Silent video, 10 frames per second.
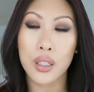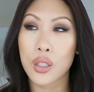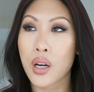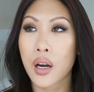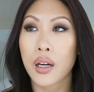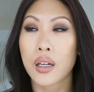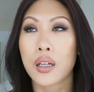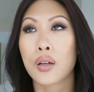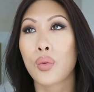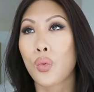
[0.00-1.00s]
to
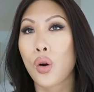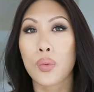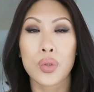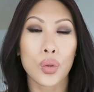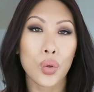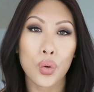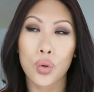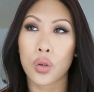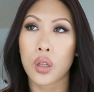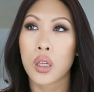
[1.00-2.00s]
dark, warm to
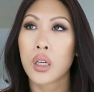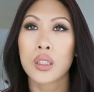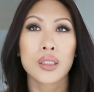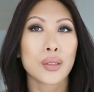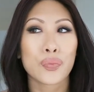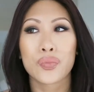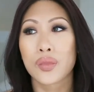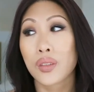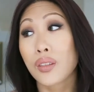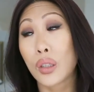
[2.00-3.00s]
cool,
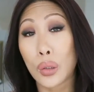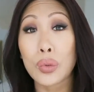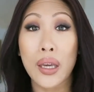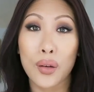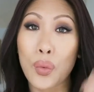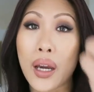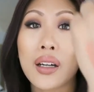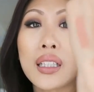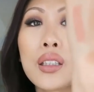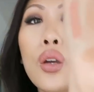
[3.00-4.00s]
you can
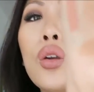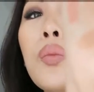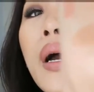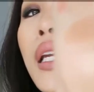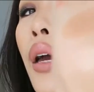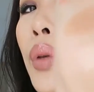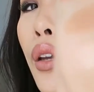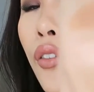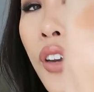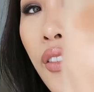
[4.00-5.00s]
wear it. You might not be
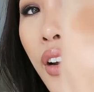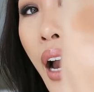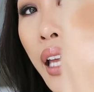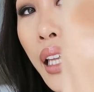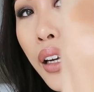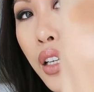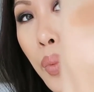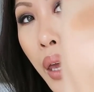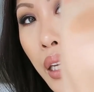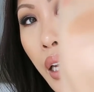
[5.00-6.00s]
your favorite highlighter
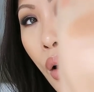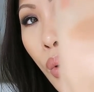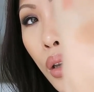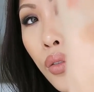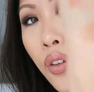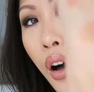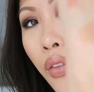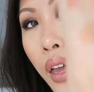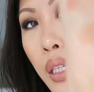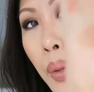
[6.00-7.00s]
depending on where you fall in that